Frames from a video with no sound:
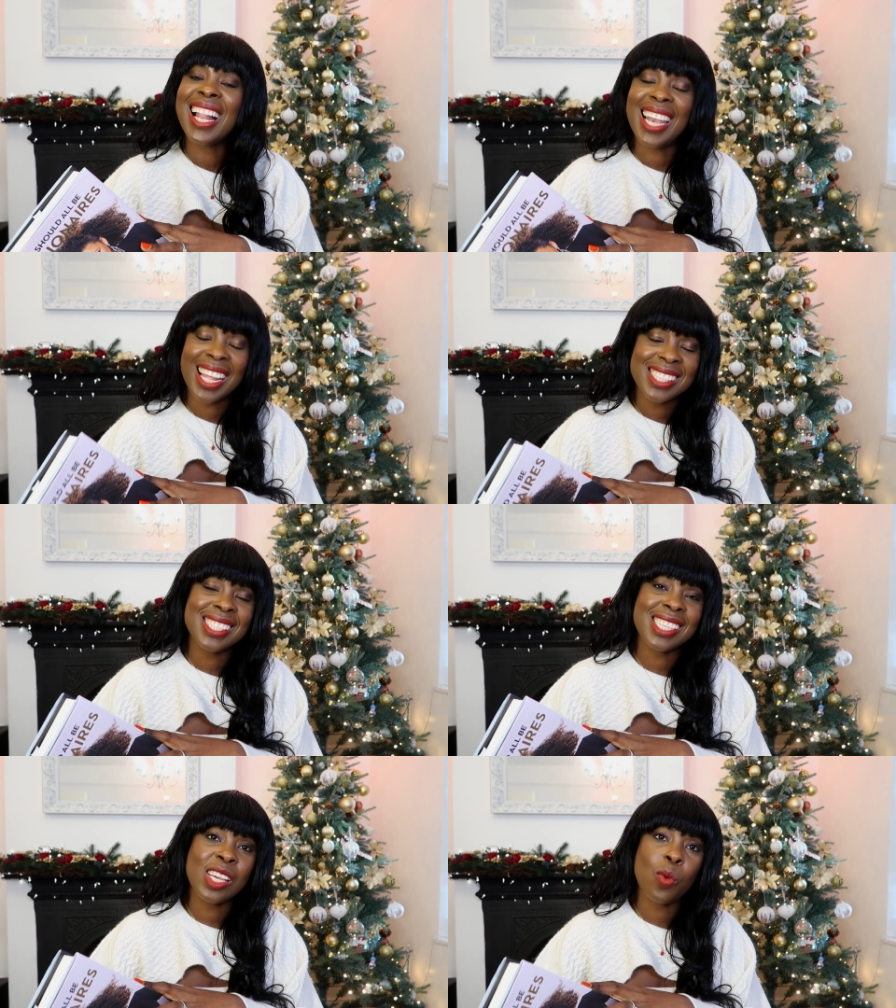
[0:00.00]
let's
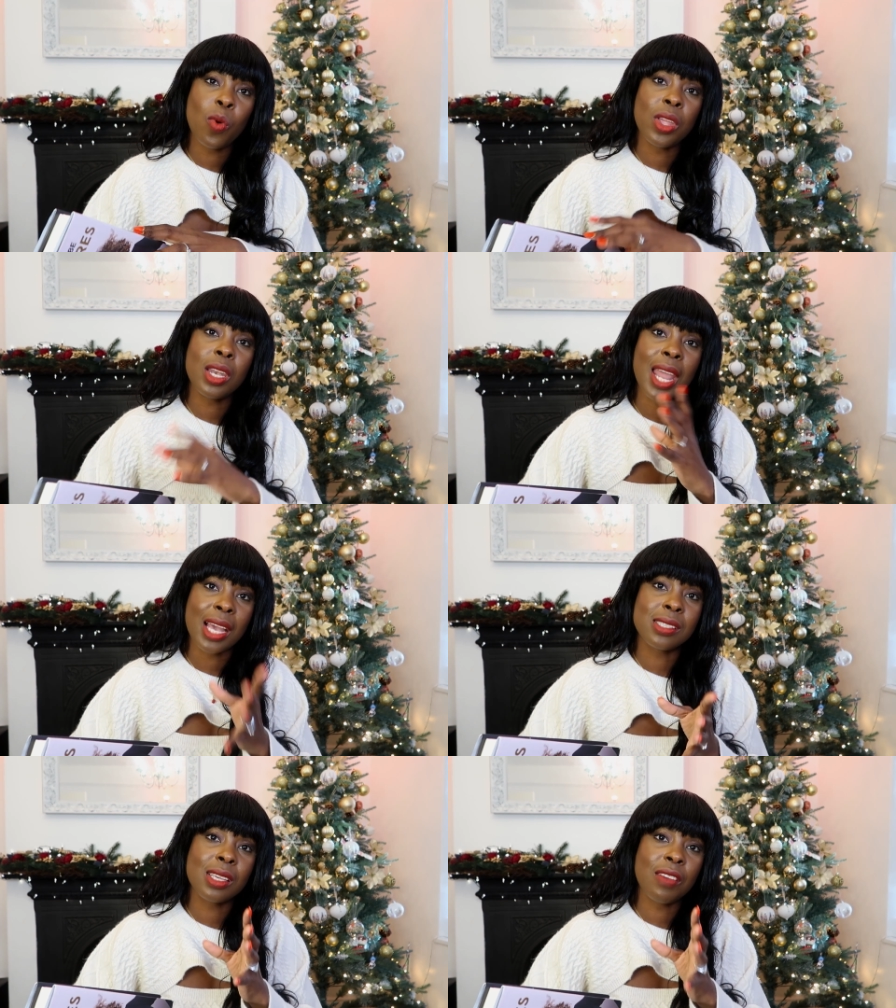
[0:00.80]
see what the
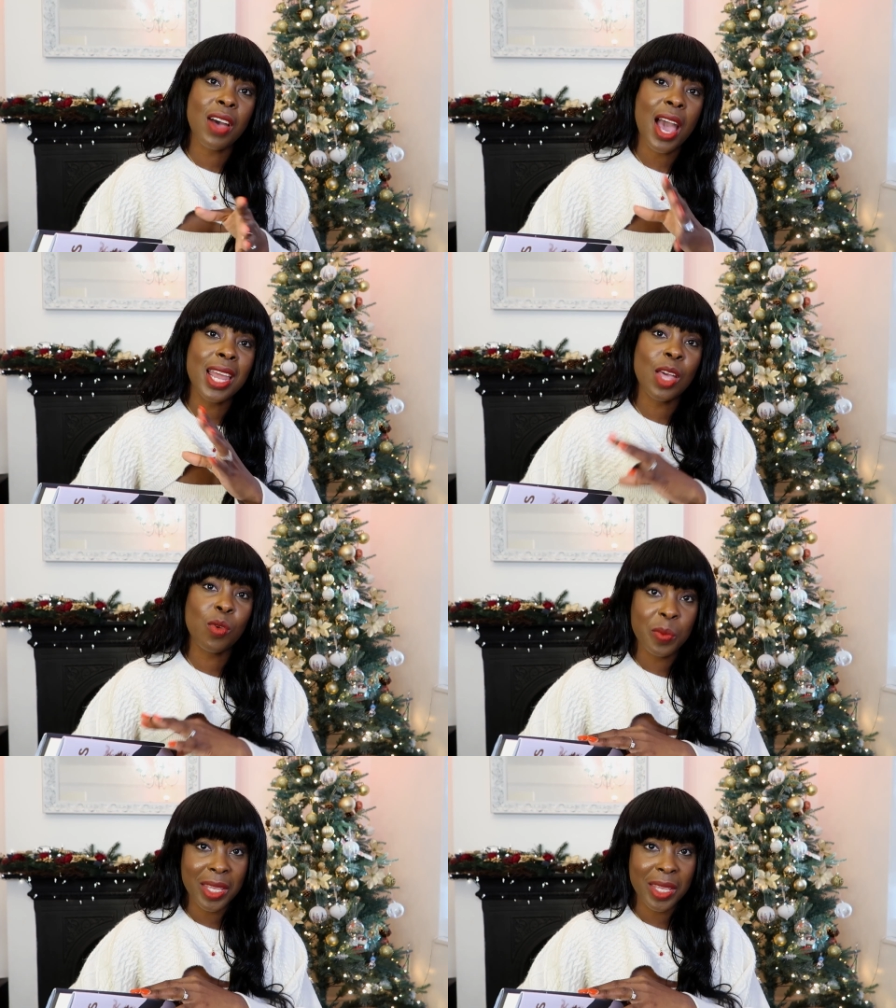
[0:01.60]
next gift idea will